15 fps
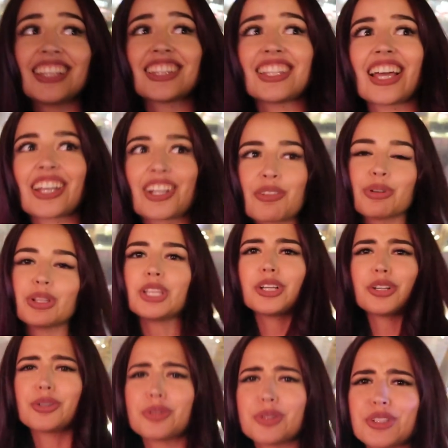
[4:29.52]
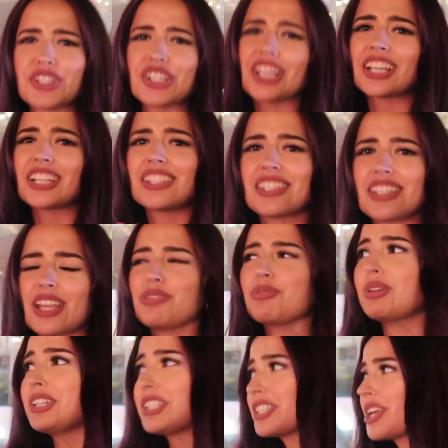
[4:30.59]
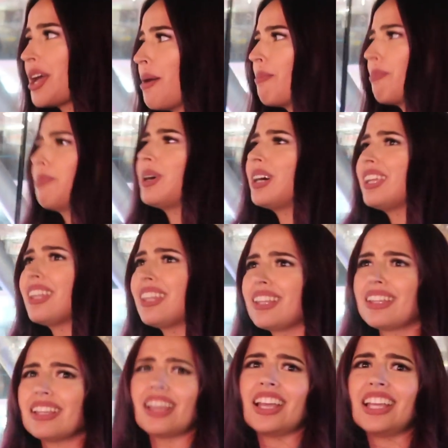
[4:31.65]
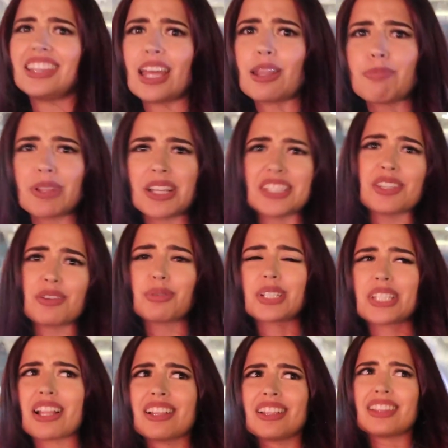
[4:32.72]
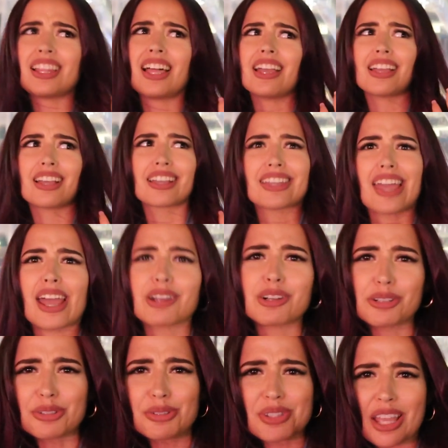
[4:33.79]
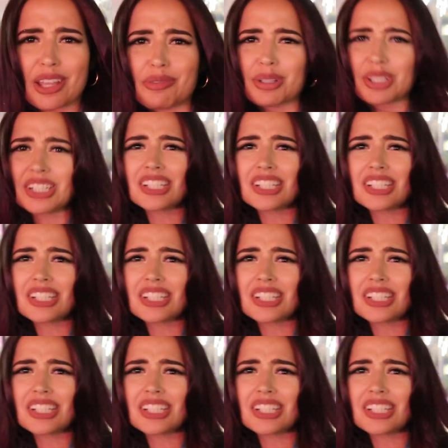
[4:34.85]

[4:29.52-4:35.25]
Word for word: Like a really good chicken sandwich, but in that place they were selling like kangaroo sandwich,